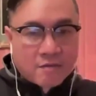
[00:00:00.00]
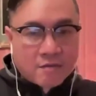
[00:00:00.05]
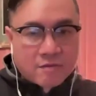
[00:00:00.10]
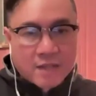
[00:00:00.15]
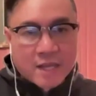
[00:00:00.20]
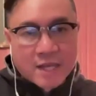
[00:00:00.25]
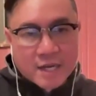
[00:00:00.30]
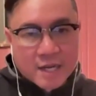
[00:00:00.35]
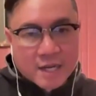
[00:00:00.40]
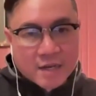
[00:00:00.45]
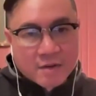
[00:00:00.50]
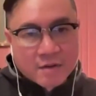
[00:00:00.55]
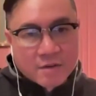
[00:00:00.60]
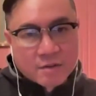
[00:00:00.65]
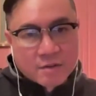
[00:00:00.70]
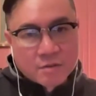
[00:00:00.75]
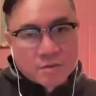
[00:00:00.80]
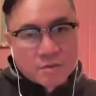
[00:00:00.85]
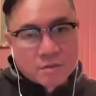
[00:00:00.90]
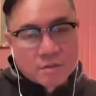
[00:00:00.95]

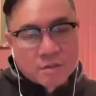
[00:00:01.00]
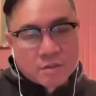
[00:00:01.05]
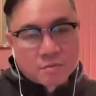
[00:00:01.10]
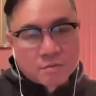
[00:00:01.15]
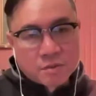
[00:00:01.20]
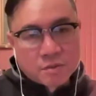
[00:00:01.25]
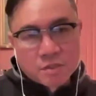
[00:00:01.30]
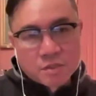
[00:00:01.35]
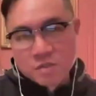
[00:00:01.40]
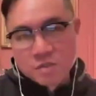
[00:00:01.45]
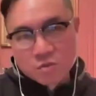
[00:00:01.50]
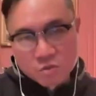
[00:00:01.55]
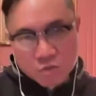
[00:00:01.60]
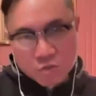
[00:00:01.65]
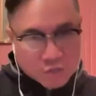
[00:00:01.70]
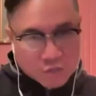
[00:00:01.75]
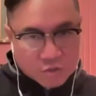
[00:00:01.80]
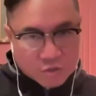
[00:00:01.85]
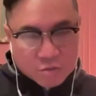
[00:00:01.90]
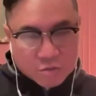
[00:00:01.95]
flatiron which is
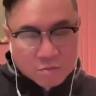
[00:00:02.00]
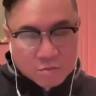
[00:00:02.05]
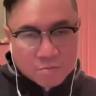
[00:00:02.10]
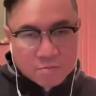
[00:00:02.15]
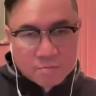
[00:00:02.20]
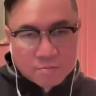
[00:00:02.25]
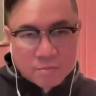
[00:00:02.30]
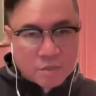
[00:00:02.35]
traditional